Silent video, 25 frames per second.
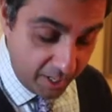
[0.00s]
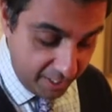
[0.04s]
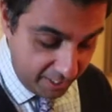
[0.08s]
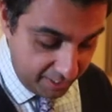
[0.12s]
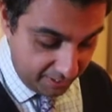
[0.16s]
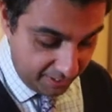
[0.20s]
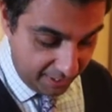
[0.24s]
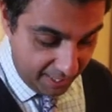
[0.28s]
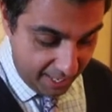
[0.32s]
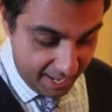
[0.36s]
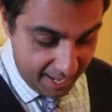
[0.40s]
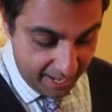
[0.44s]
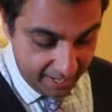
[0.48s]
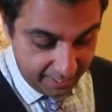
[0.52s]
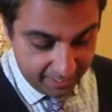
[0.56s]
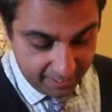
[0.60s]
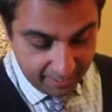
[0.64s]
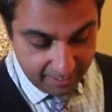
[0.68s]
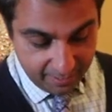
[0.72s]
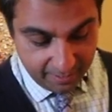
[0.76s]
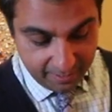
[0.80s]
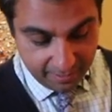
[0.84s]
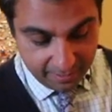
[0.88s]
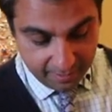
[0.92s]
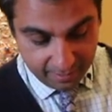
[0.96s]
on his
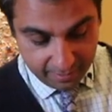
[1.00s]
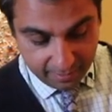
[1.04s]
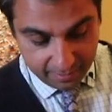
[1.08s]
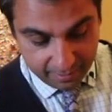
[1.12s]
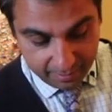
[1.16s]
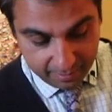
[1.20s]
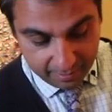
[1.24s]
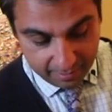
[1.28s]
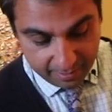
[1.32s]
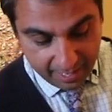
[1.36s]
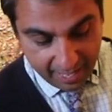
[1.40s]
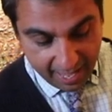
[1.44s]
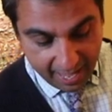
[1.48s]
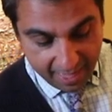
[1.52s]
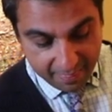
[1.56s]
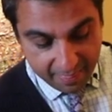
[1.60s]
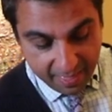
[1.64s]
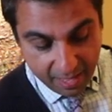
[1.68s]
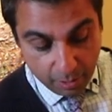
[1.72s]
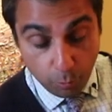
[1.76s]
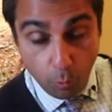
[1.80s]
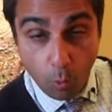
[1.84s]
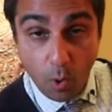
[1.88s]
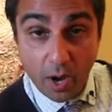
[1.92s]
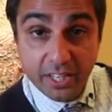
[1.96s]
leg, and
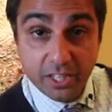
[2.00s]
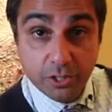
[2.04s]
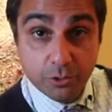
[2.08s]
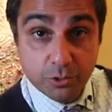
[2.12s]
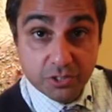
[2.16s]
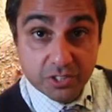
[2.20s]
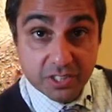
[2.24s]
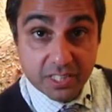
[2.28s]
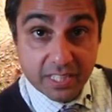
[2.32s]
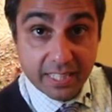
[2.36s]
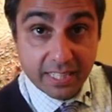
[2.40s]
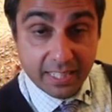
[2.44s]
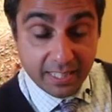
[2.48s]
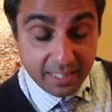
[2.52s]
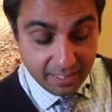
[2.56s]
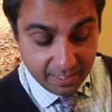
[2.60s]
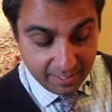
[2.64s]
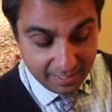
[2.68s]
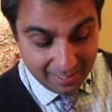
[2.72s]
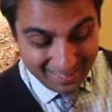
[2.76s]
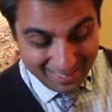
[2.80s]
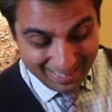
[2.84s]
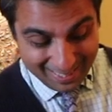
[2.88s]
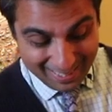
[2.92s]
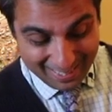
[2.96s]
then what you
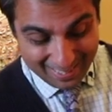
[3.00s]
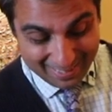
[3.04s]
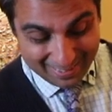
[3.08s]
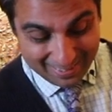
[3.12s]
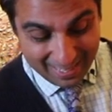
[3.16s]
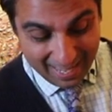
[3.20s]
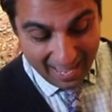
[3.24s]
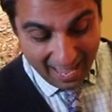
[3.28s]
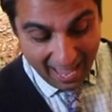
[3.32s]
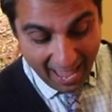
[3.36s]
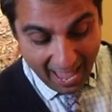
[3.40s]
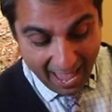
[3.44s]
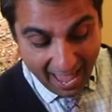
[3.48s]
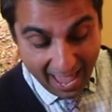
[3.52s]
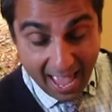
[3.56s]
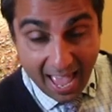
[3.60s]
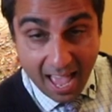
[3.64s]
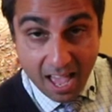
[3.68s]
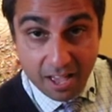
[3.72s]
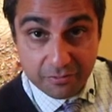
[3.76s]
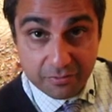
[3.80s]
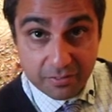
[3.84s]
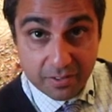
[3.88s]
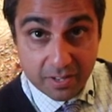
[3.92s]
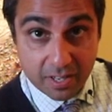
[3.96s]
see is
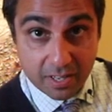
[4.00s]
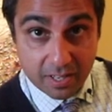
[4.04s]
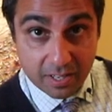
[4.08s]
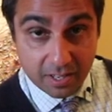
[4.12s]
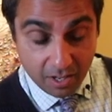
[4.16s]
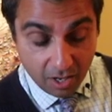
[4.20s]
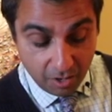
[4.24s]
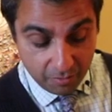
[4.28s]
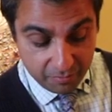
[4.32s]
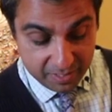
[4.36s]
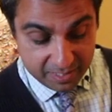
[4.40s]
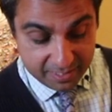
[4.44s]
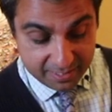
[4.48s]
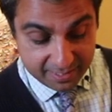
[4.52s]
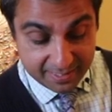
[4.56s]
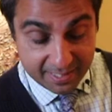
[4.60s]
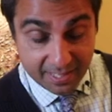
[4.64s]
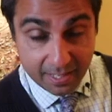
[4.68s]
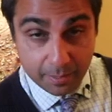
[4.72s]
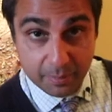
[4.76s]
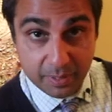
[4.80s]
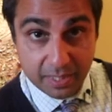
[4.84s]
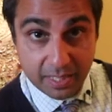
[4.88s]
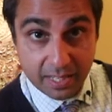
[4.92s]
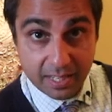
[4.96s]
half of his
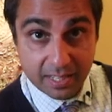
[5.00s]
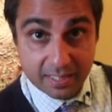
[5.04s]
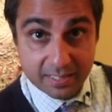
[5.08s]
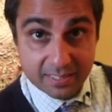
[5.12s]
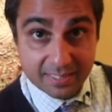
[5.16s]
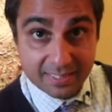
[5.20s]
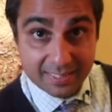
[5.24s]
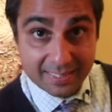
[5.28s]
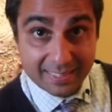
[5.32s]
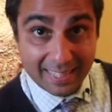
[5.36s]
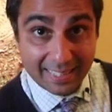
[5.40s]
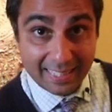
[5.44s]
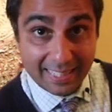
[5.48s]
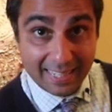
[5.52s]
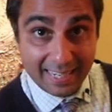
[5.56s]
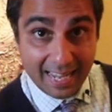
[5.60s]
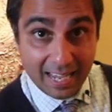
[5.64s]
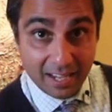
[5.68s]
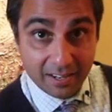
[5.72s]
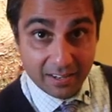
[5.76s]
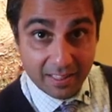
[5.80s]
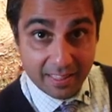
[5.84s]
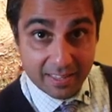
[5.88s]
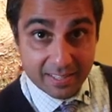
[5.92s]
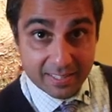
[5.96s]
tibia sticking
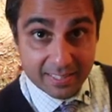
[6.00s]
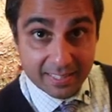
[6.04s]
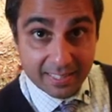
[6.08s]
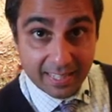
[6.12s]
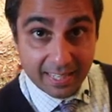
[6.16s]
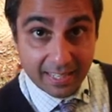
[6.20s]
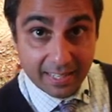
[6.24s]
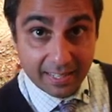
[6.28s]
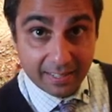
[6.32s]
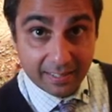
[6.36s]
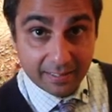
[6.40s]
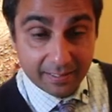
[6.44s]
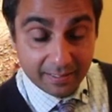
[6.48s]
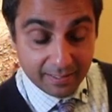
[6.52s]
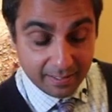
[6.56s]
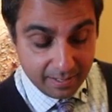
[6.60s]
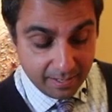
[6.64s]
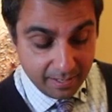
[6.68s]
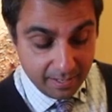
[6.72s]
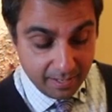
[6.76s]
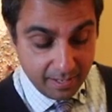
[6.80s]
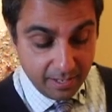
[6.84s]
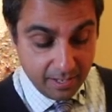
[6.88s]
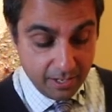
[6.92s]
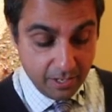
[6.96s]
out of the skin.
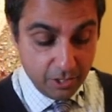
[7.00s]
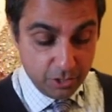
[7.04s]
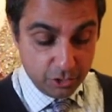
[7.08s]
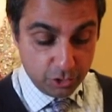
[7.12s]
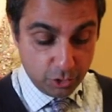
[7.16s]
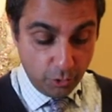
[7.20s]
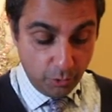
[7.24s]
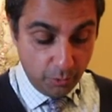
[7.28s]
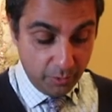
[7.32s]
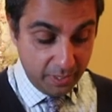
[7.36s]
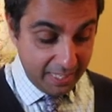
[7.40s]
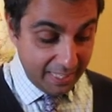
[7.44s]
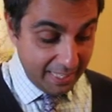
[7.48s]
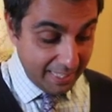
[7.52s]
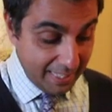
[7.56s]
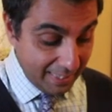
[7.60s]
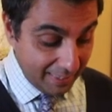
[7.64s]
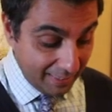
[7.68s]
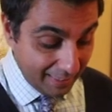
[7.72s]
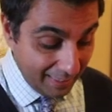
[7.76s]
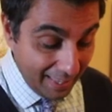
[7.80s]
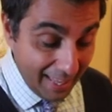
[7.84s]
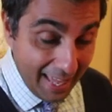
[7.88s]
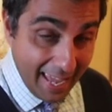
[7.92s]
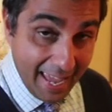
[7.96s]
So, he
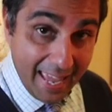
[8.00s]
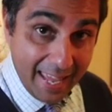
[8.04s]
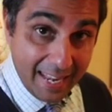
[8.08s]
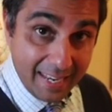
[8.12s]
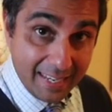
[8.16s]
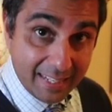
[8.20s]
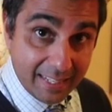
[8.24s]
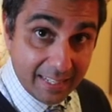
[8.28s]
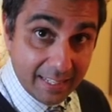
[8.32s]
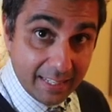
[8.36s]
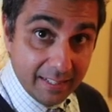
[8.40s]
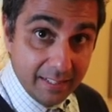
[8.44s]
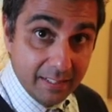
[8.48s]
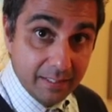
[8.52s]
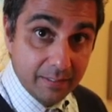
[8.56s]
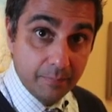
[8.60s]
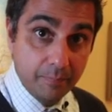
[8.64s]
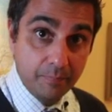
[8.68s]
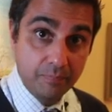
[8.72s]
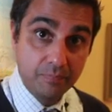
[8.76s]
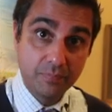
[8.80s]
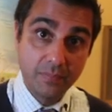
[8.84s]
landed,